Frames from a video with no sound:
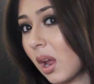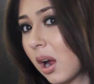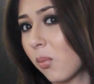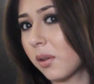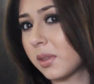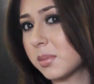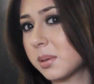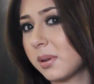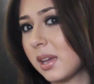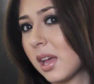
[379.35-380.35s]
I want them
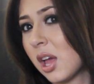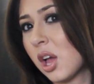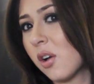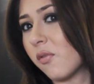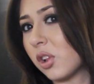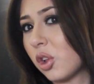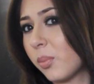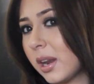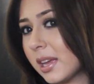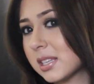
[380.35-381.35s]
to be
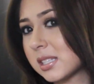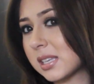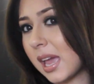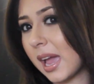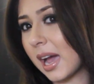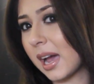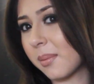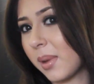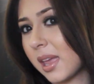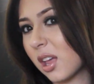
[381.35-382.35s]
voluminous
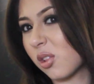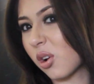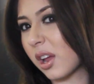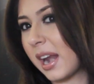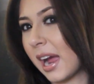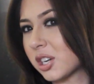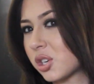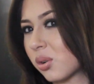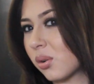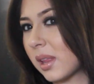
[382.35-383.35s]
and make it look
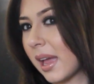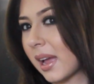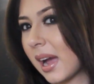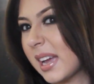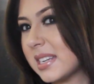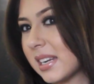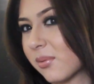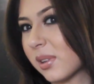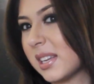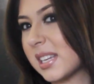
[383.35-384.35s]
natural, like I
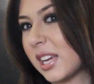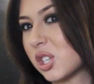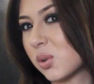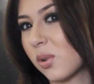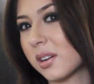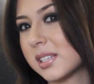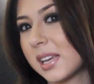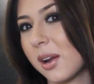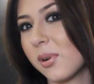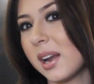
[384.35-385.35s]
didn't really take too long to
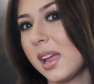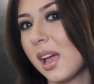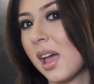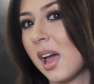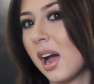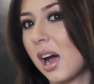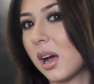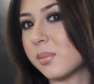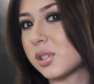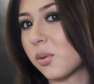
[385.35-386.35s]
get ready.
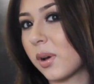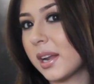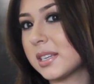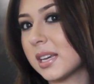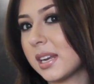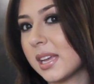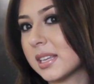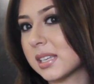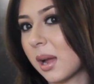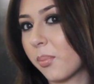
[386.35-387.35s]
So what I did
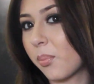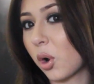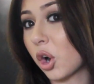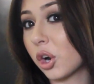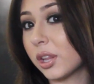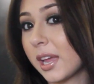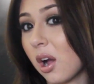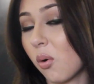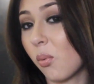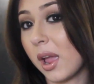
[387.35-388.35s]
is I'm curling
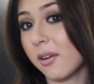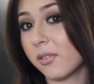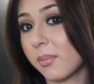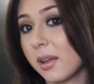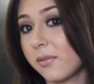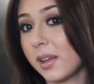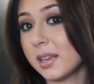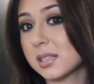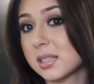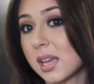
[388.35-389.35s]
away from my
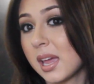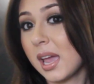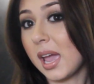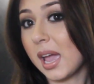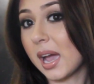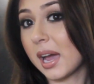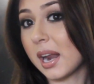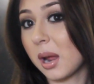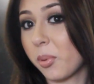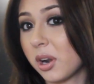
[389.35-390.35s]
face,
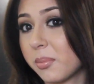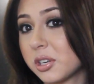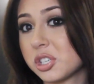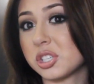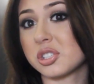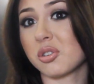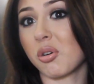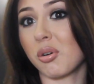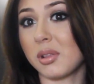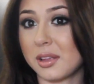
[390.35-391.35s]
and I pretty much just
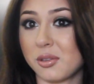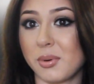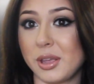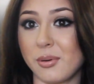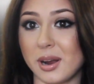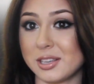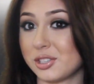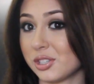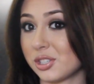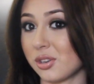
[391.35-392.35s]
curl like the way you
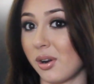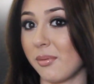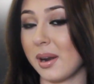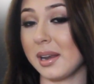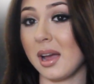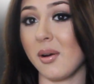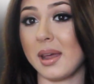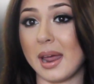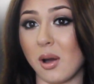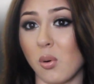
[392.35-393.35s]
guys just saw it right now,
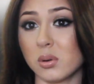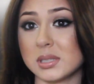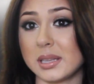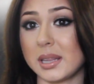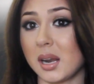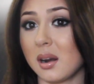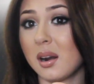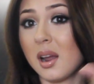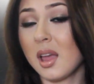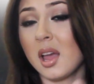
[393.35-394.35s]
and I hold it
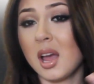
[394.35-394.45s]
there